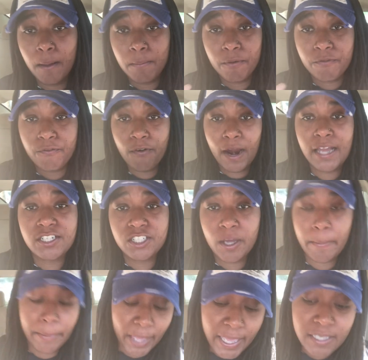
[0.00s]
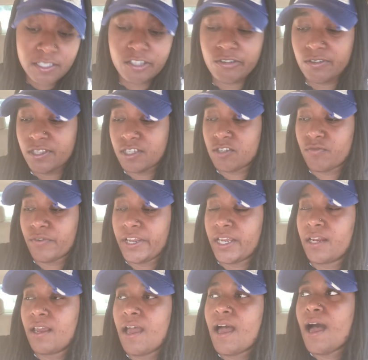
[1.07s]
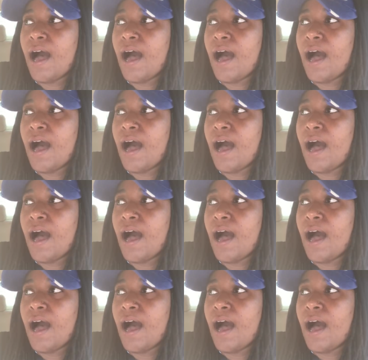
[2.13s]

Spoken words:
before I jump into this read,